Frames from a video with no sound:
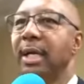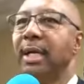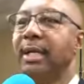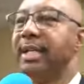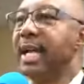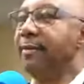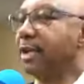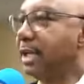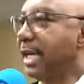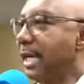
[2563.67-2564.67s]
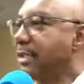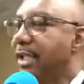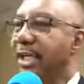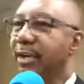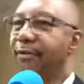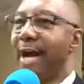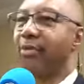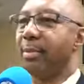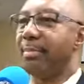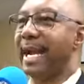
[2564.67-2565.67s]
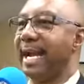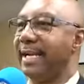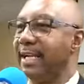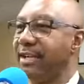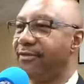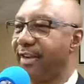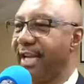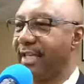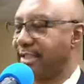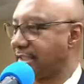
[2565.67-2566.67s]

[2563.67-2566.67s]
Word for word: Nevertheless, if I remain in the flesh,